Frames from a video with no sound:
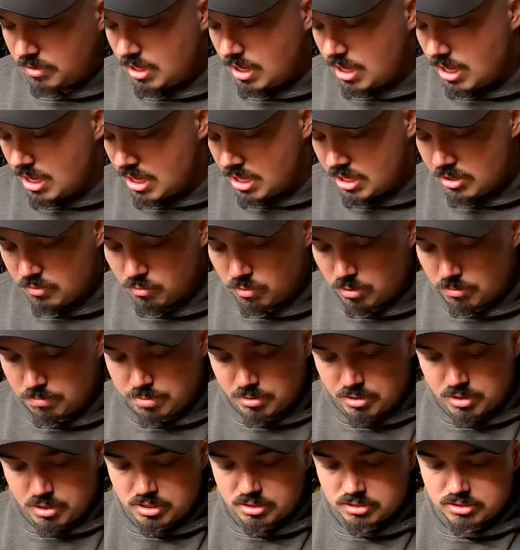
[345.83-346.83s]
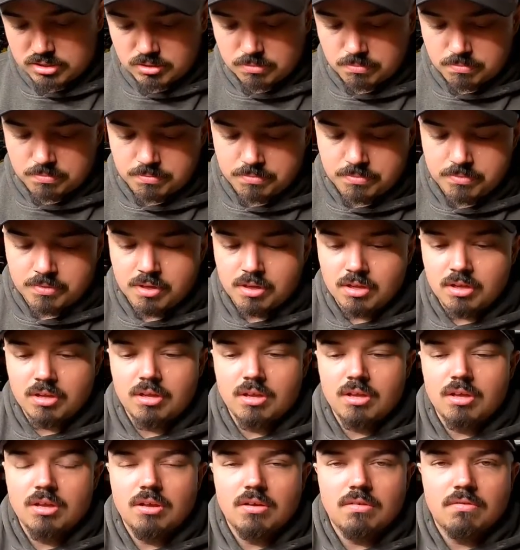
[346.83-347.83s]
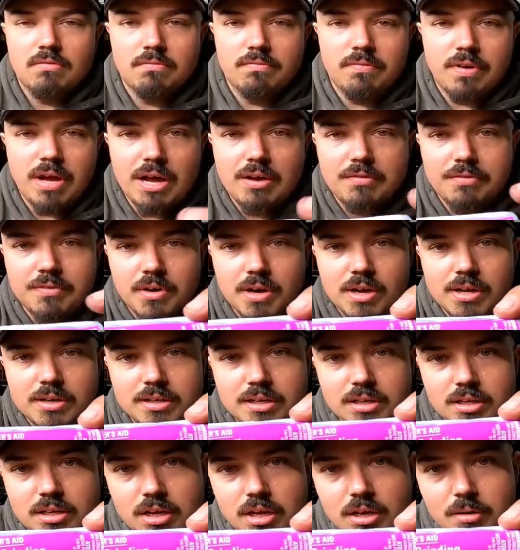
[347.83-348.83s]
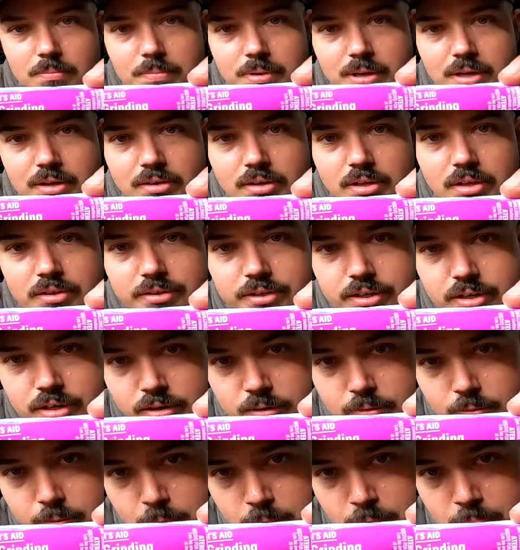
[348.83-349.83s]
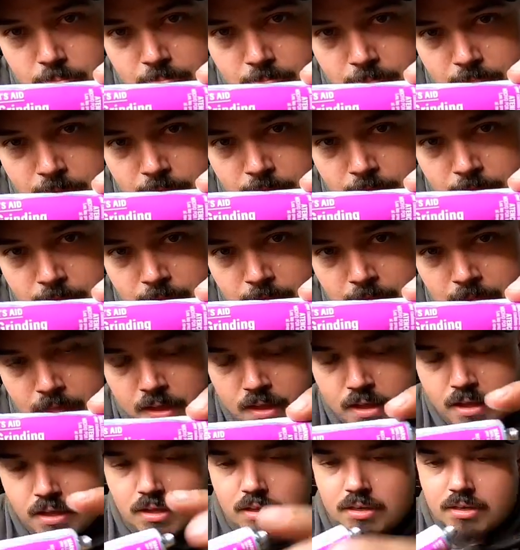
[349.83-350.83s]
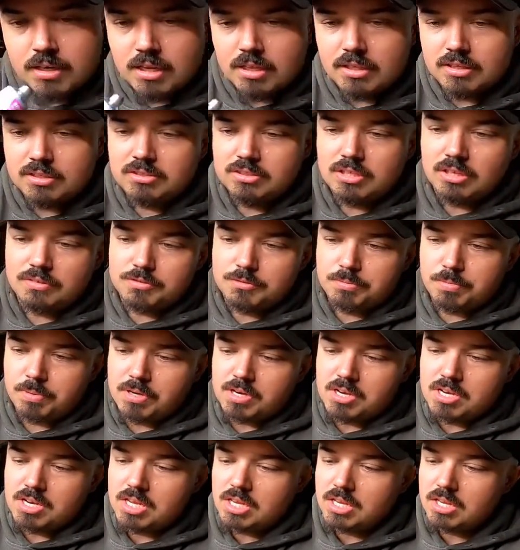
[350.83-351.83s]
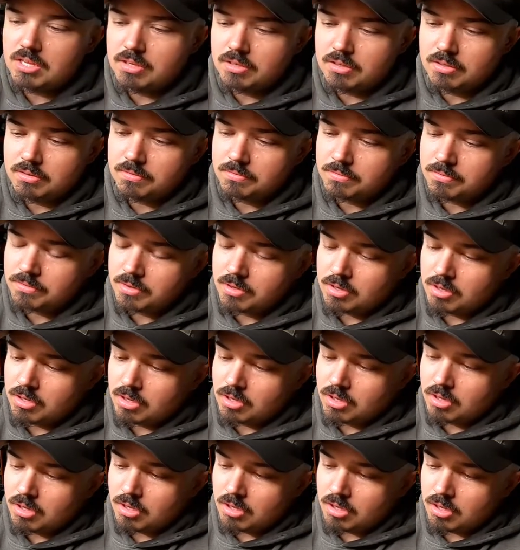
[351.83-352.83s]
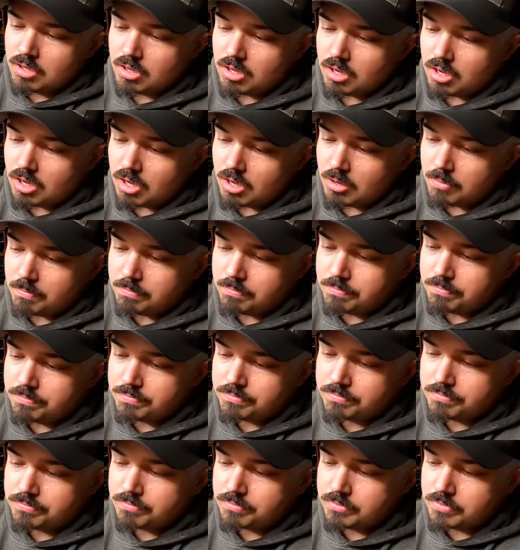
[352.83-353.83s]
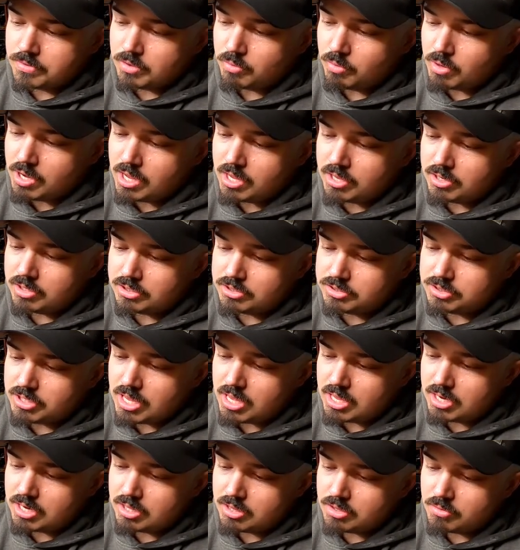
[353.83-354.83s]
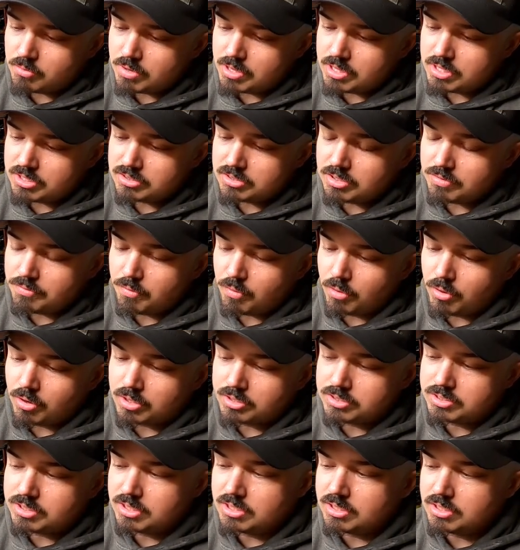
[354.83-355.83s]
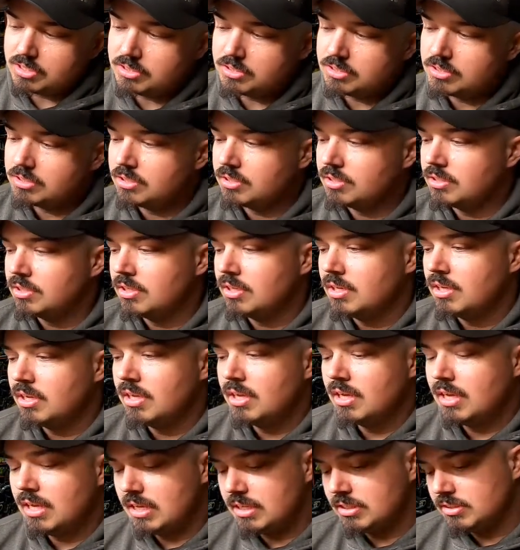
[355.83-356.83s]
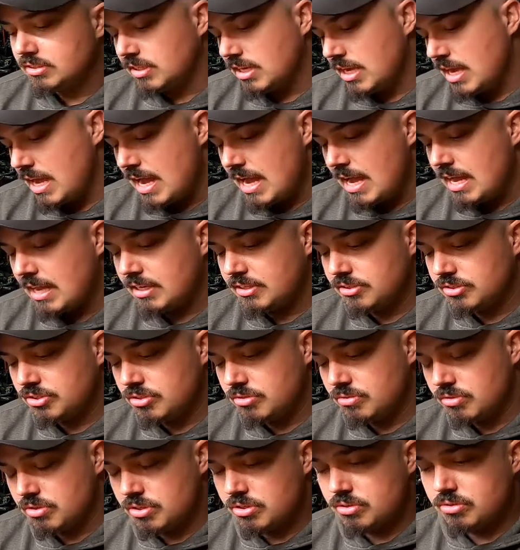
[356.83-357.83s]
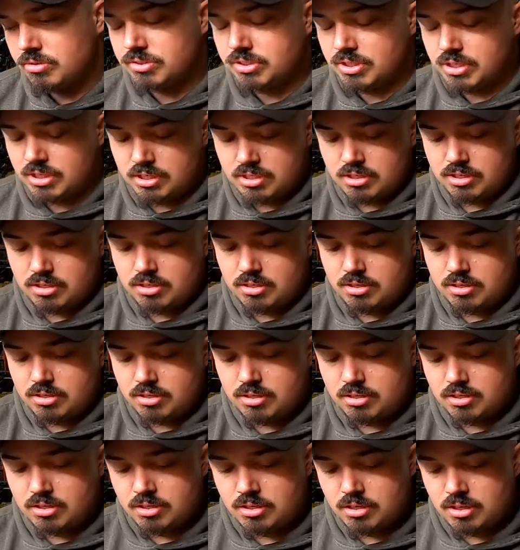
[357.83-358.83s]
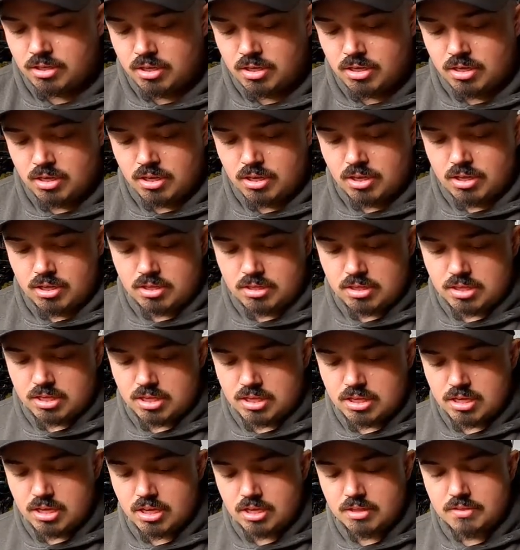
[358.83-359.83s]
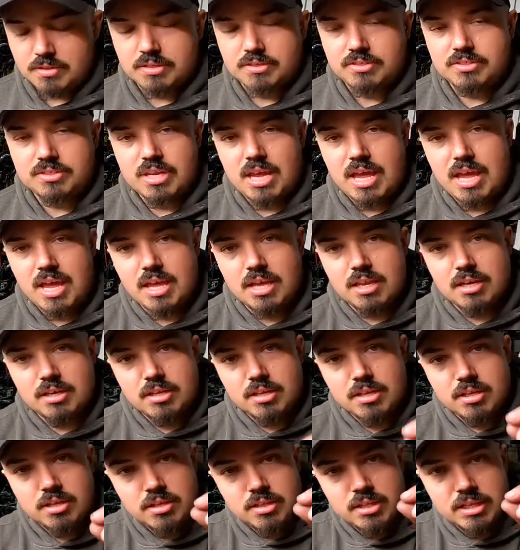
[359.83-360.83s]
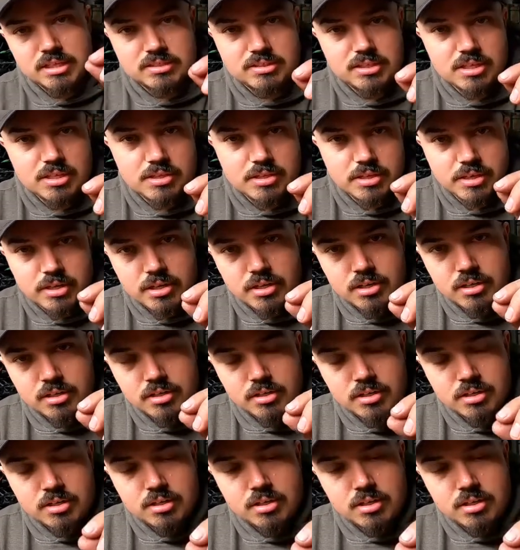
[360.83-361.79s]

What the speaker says: and we're putting some valve grinding compound on there. Now, this stuff's pretty neat. The way I understand it, the way this stuff works is as you use it, the sand that's in there